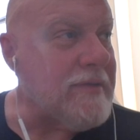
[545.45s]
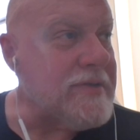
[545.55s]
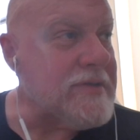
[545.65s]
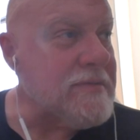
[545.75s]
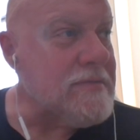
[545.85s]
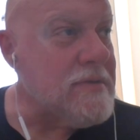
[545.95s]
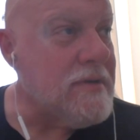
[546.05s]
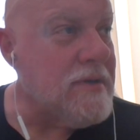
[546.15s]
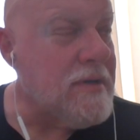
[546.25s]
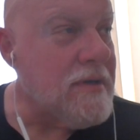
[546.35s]
was
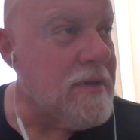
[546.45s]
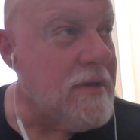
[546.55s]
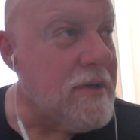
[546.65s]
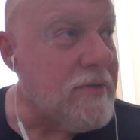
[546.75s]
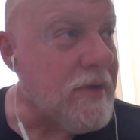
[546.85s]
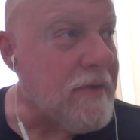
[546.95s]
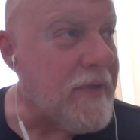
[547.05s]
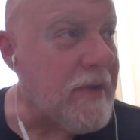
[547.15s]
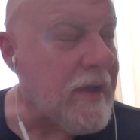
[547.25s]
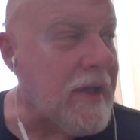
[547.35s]
trying to figure